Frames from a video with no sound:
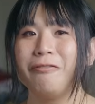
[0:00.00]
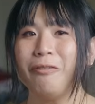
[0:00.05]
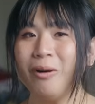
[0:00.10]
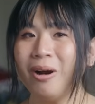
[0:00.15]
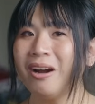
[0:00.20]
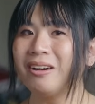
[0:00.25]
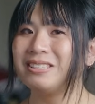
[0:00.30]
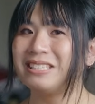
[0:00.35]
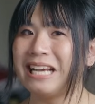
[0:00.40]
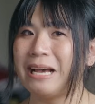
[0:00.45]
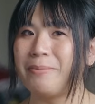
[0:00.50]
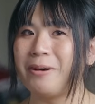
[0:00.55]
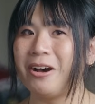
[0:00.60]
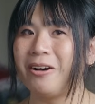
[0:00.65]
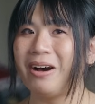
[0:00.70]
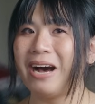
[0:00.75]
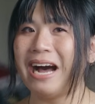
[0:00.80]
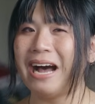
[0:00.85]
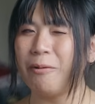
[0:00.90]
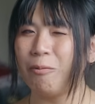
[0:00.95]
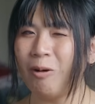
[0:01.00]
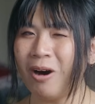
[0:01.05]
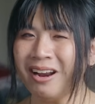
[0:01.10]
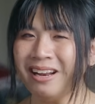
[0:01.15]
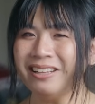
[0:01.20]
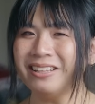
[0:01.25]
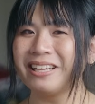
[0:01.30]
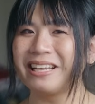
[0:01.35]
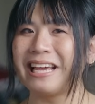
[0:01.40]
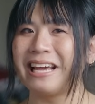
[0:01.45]
For our demo, I
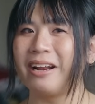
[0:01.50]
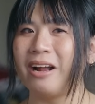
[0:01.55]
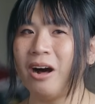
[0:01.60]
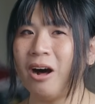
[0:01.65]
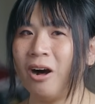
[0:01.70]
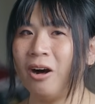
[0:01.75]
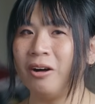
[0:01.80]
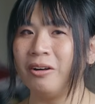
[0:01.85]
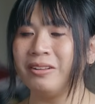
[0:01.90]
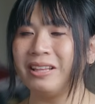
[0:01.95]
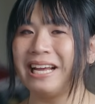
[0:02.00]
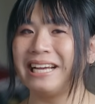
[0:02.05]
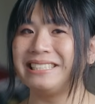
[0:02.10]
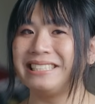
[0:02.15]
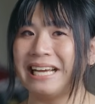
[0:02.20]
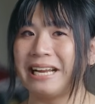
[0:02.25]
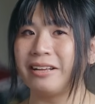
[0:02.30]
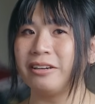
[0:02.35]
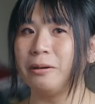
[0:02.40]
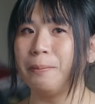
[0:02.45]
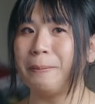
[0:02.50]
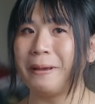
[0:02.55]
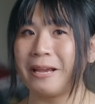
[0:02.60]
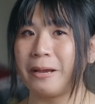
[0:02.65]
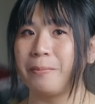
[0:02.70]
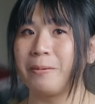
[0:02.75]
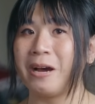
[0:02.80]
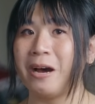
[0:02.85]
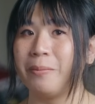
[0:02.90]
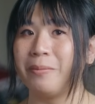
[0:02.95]
want to look at all the identical
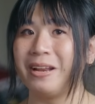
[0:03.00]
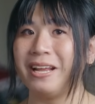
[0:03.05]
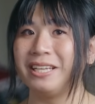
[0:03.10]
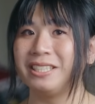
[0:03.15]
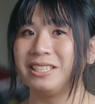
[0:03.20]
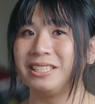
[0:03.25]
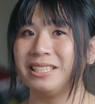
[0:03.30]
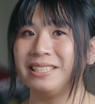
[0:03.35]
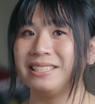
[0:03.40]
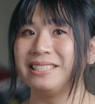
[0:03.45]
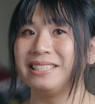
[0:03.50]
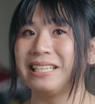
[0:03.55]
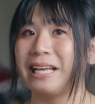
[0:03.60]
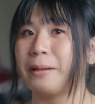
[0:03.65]
pickup combinations